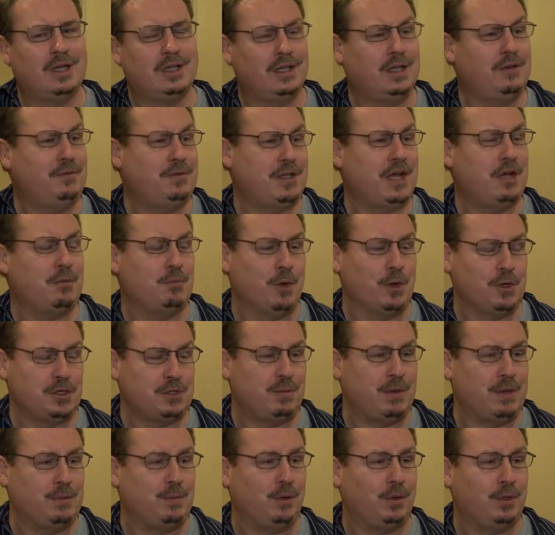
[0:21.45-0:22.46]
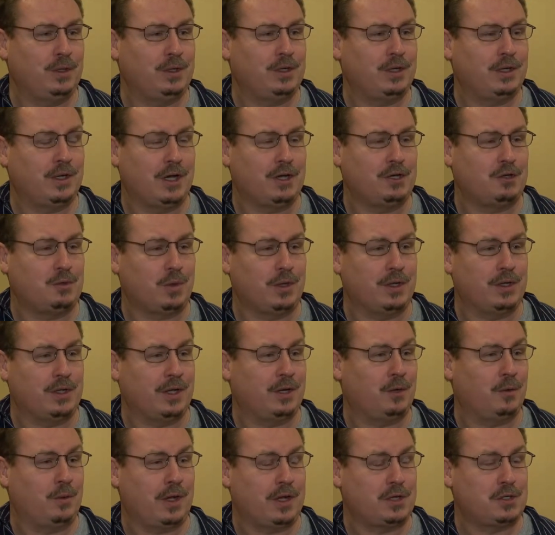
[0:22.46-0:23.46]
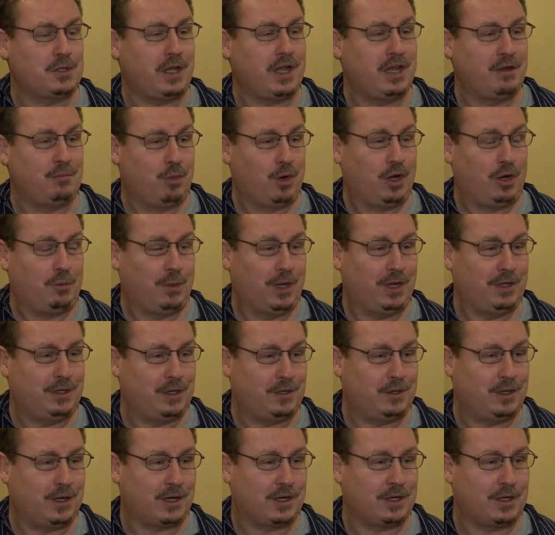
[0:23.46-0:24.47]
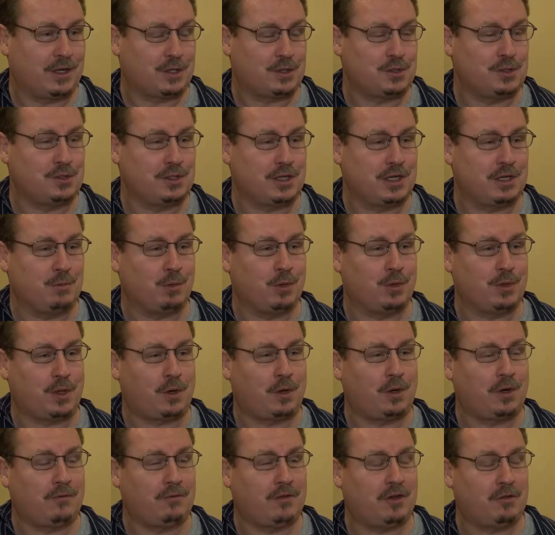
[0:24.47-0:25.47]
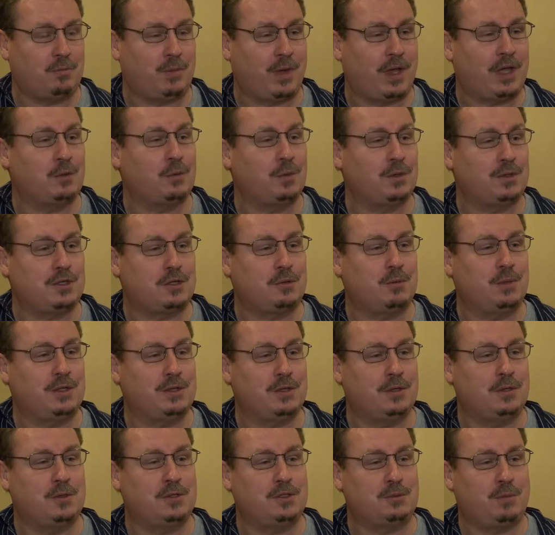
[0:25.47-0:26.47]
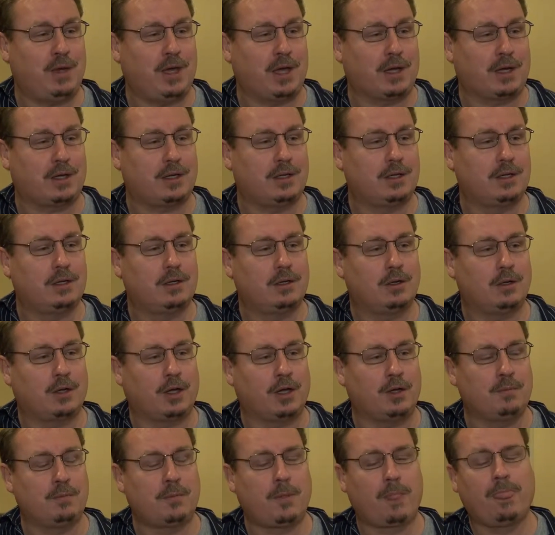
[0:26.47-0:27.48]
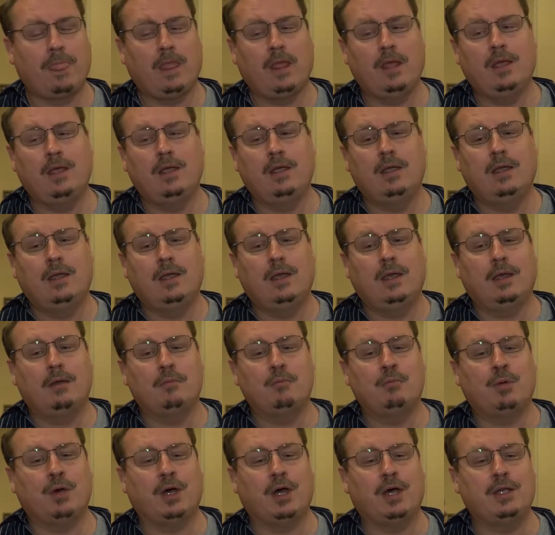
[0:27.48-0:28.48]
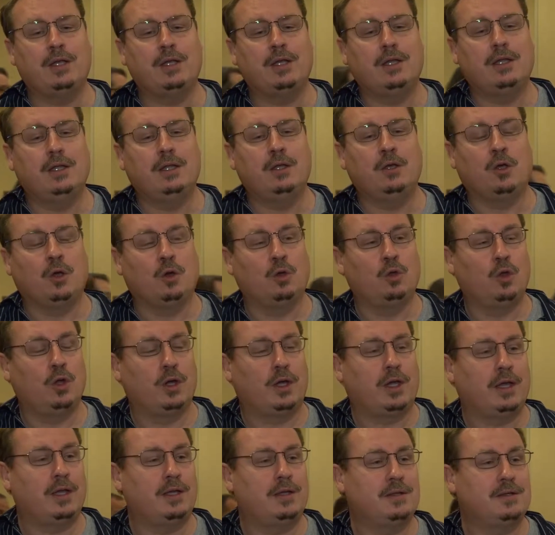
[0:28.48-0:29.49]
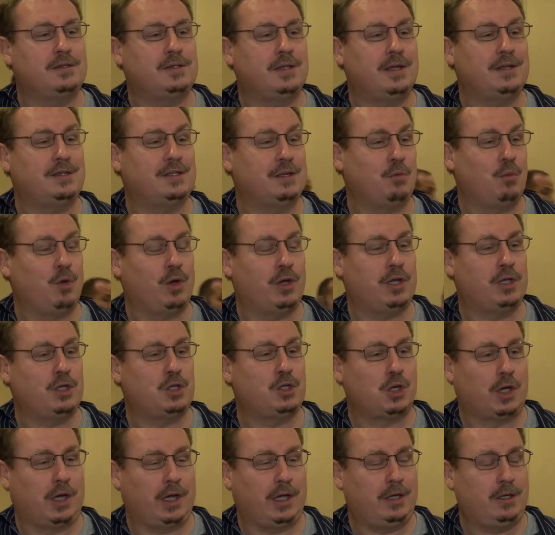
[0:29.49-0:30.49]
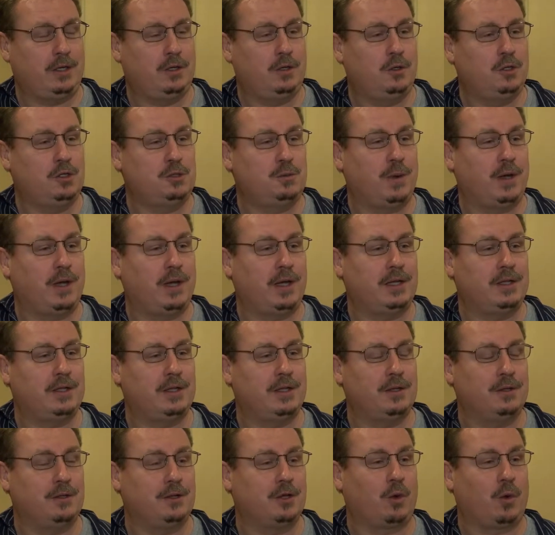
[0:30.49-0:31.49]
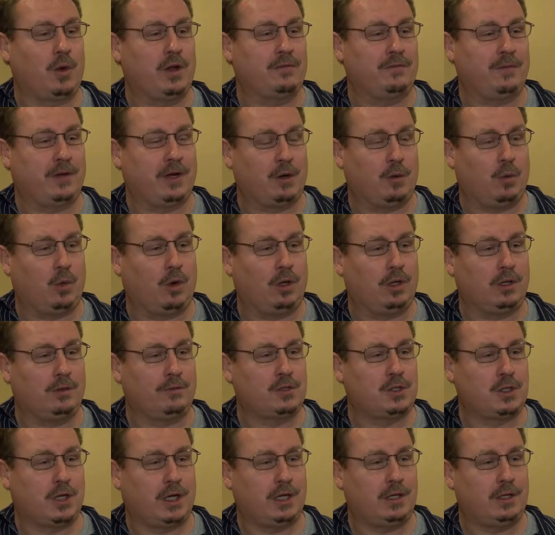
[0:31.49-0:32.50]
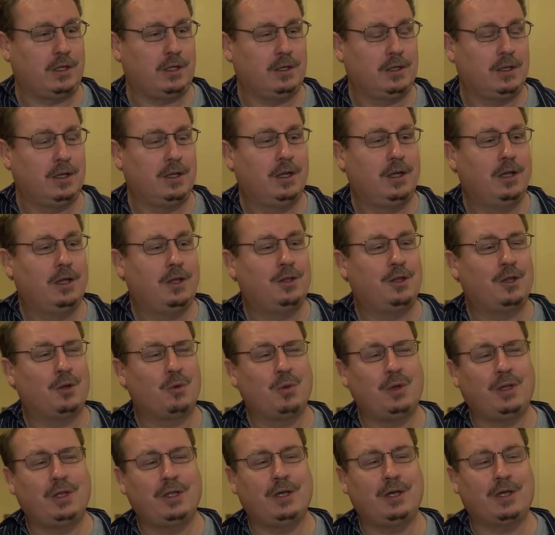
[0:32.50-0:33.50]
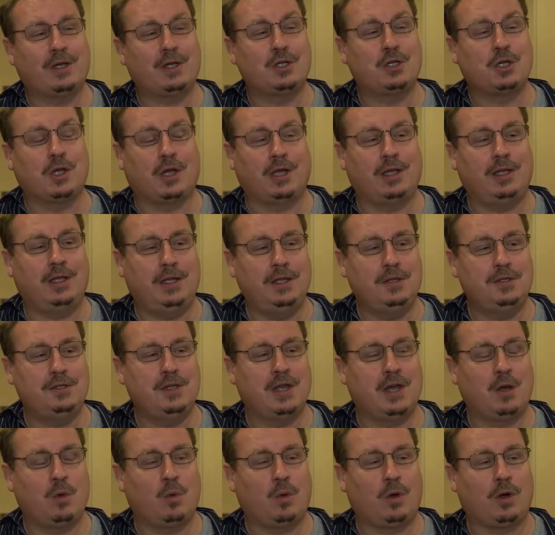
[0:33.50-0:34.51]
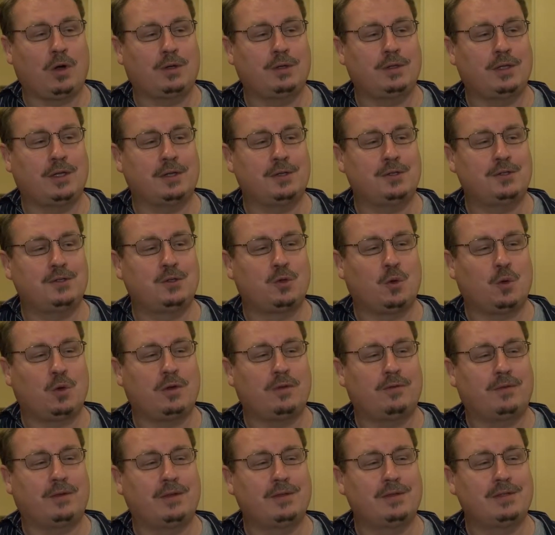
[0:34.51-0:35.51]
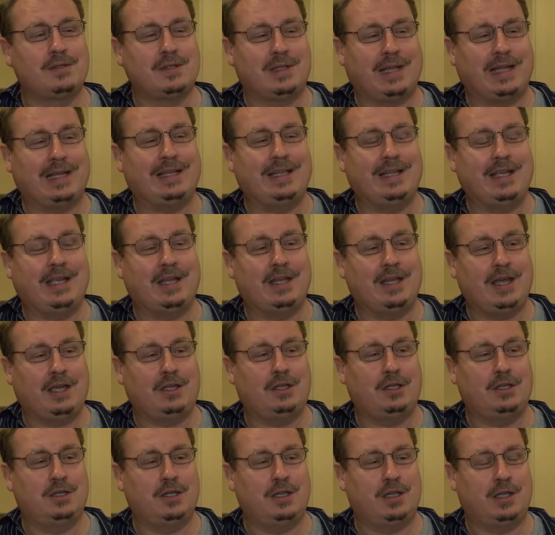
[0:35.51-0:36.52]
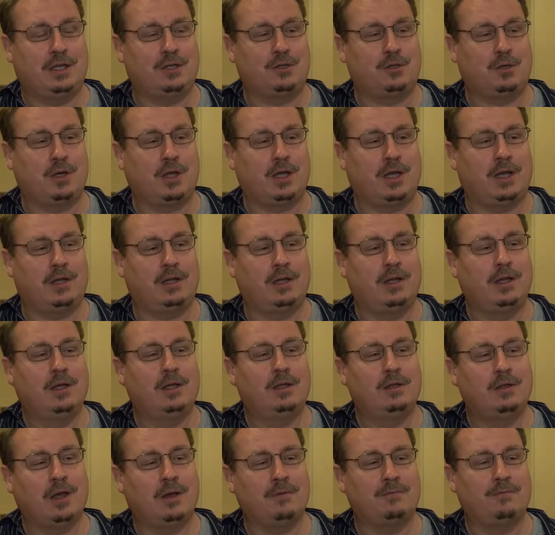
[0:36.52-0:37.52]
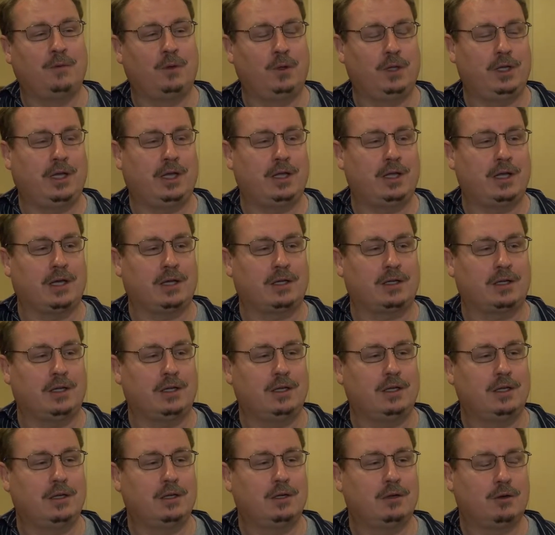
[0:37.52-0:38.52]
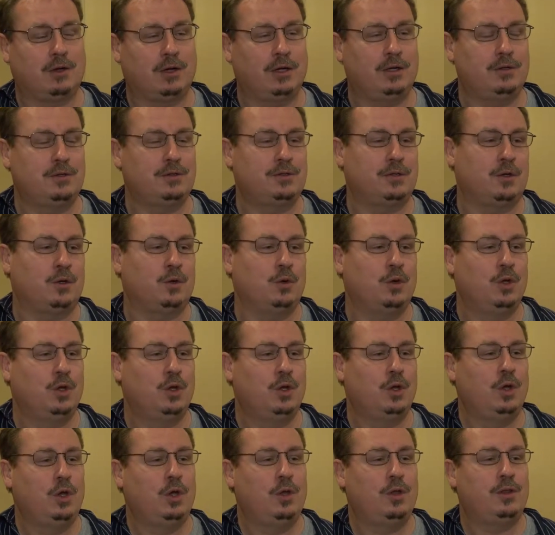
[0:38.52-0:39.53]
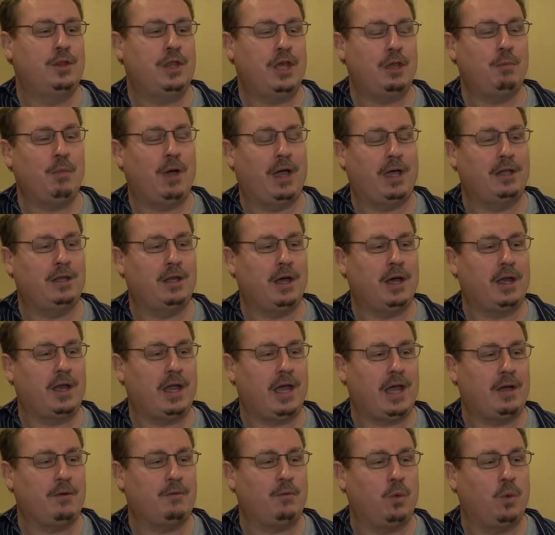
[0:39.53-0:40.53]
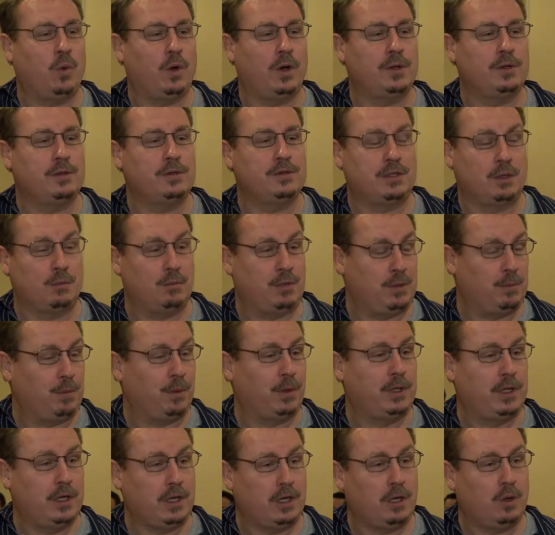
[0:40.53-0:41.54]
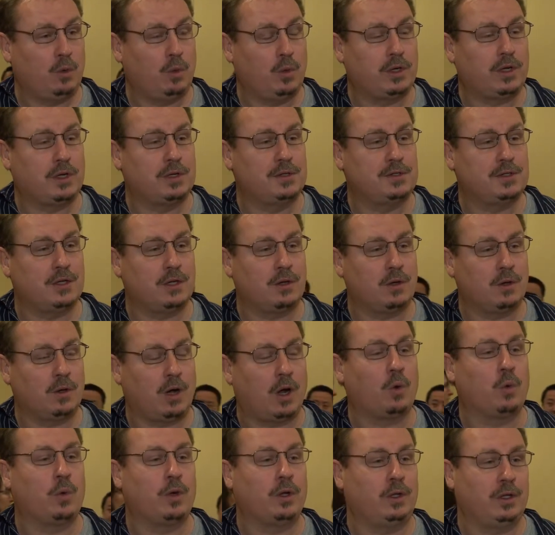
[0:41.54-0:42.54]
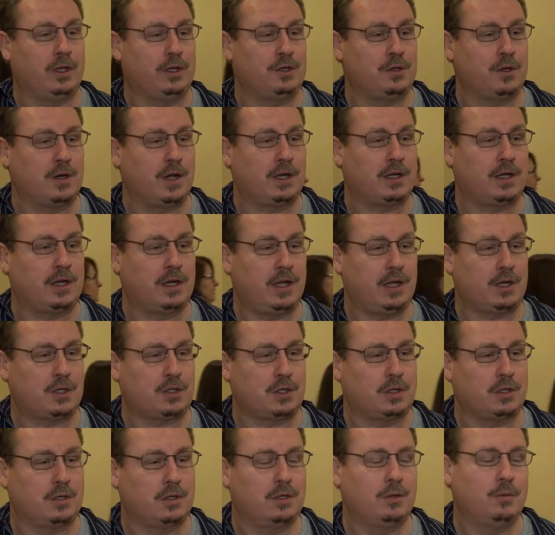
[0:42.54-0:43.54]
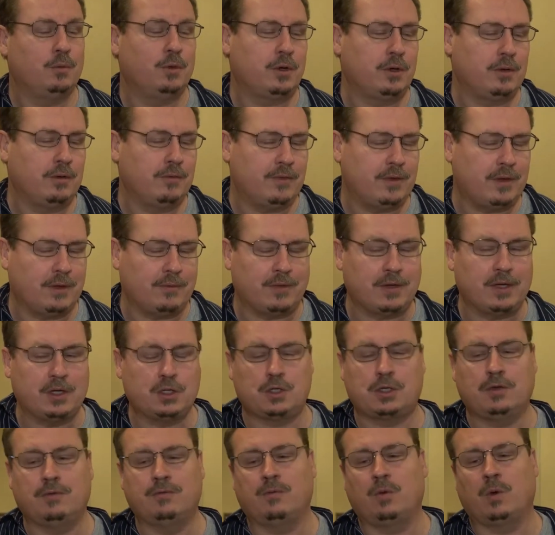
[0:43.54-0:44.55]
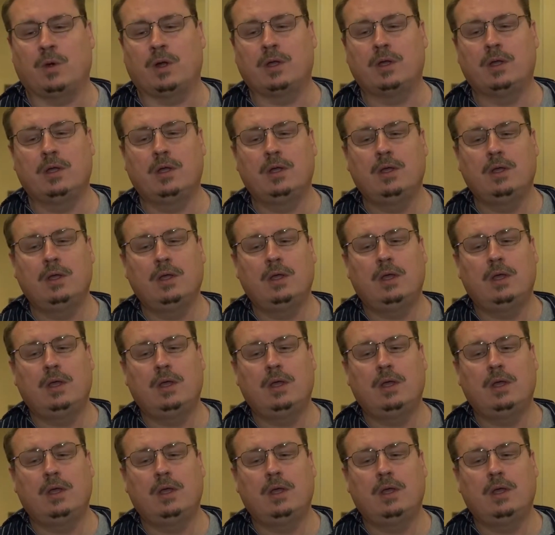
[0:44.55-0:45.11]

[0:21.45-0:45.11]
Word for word: leaves out most people in the country. They don't actually have broadband internet connections anymore. They don't have enough bandwidth to meet the new spec. Okay? But you go look at, say, someone in China who's behind the Great Firewall of China. They're really on a Chinese network that is sort of slightly connected to the internet, not fully connected, right? So they might not have what some people here would consider a real internet connection. We don't have a definition for it.